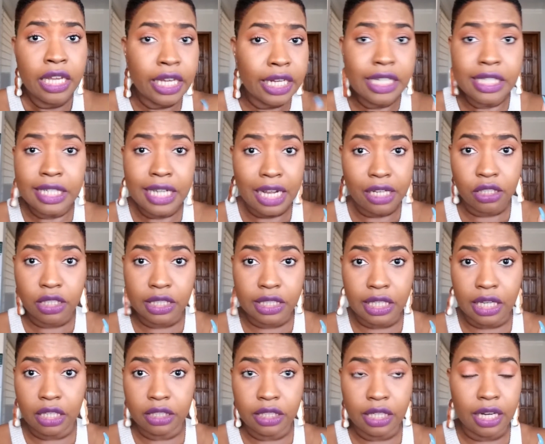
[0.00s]
he decides to
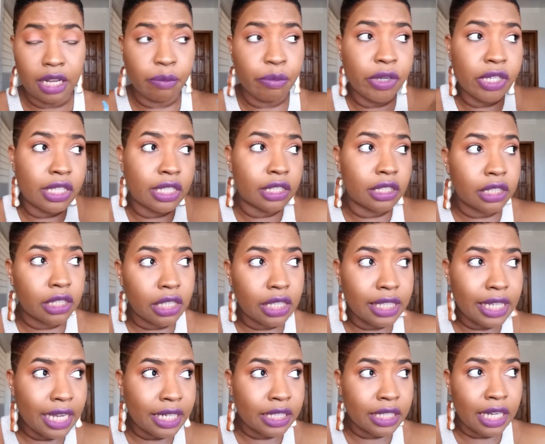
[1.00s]
sell the land because he's
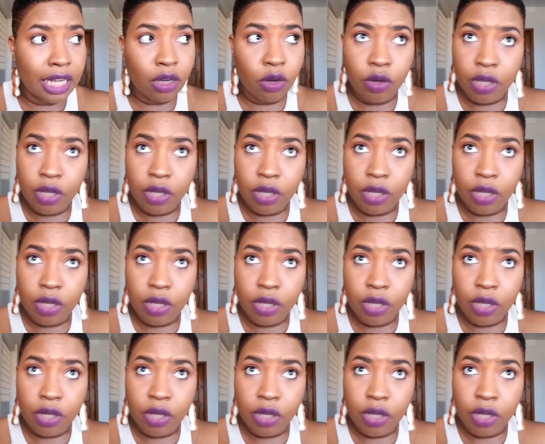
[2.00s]
looking at it like,